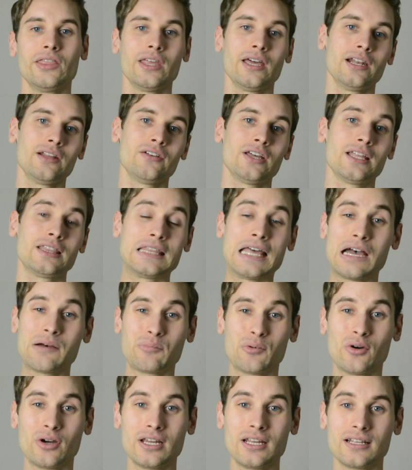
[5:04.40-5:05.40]
then at that
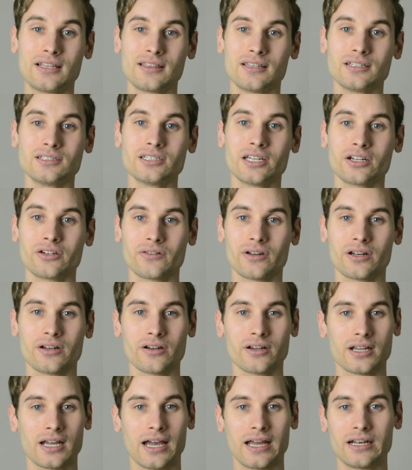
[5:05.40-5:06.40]
point, the generator
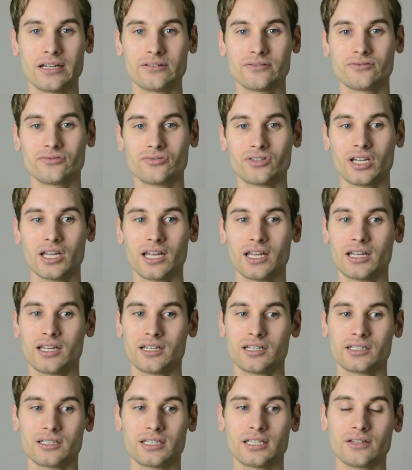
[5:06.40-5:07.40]
kind of
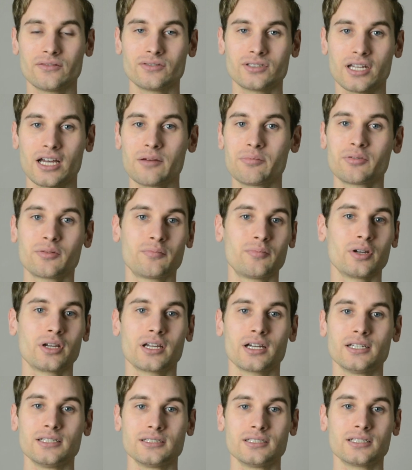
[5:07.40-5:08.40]
gives up
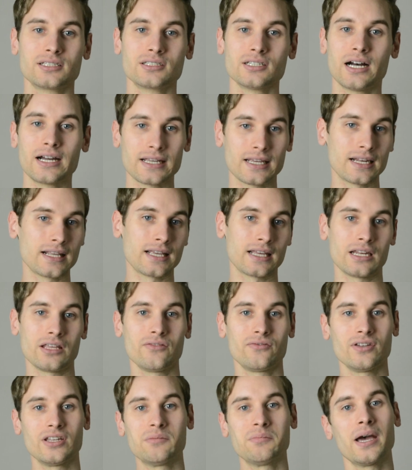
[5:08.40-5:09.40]
because it's not getting any
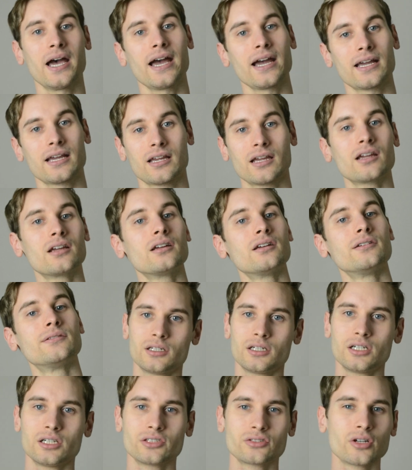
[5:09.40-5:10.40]
feedback.
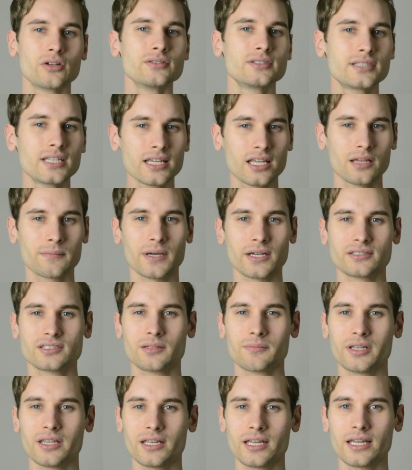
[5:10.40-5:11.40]
So I was thinking about
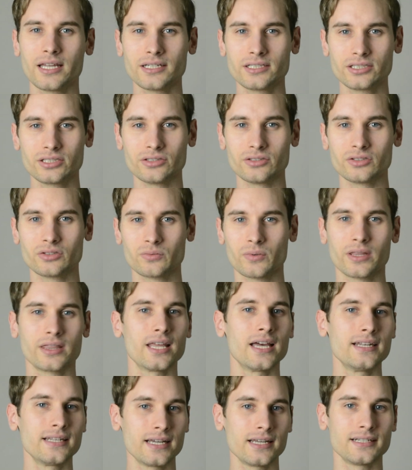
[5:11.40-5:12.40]
some of the issues with
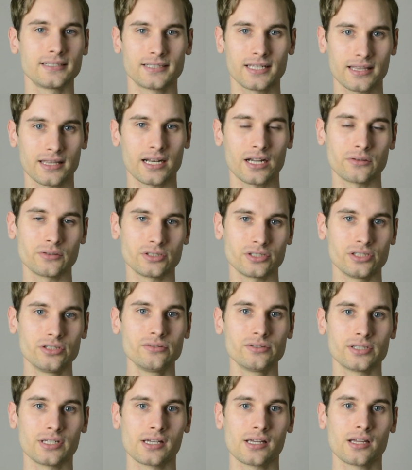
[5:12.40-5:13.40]
that dataset that I was
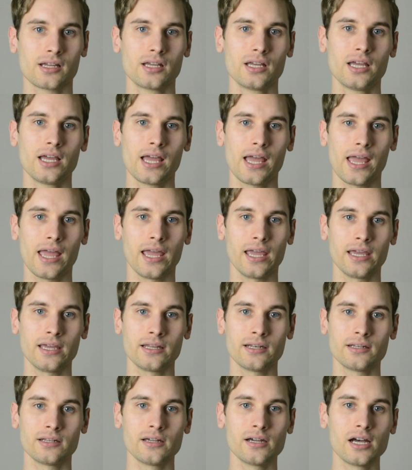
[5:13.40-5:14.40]
using.
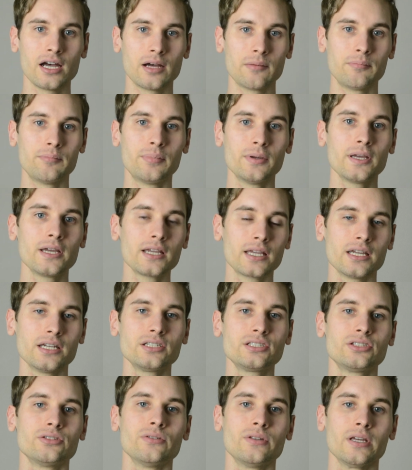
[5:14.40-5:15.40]
And a big
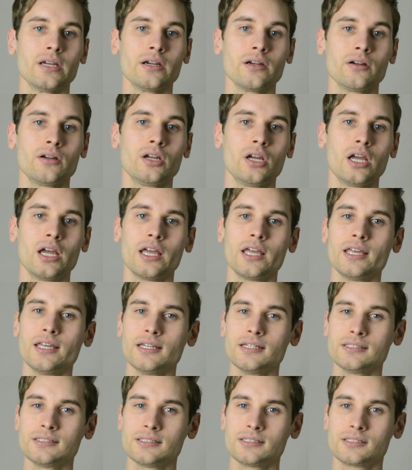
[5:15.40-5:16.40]
issue there
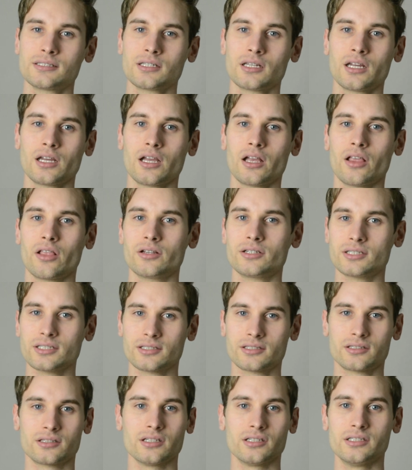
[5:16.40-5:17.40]
is
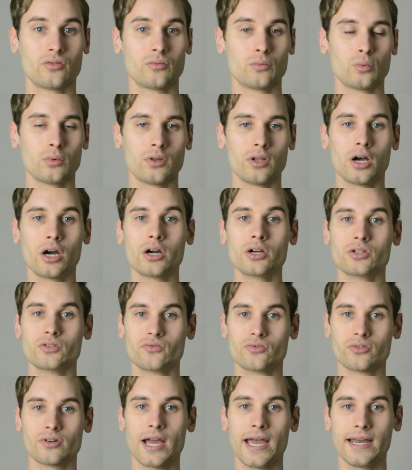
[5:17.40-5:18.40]
just the large
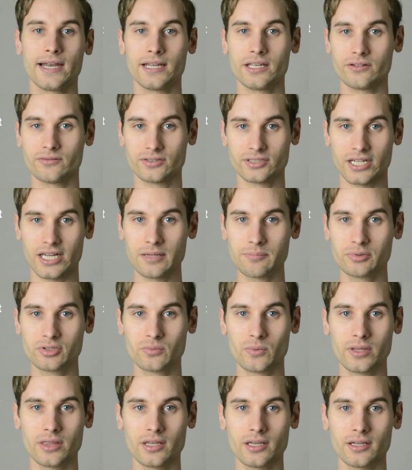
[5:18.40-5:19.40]
variety of shapes
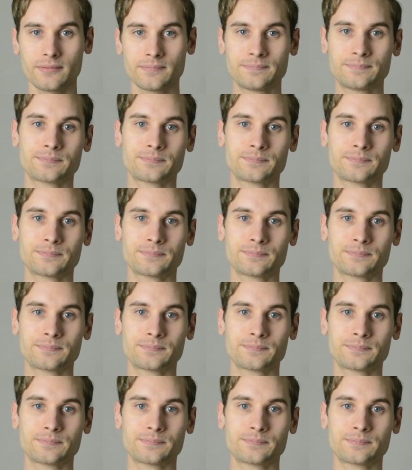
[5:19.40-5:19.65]
with it.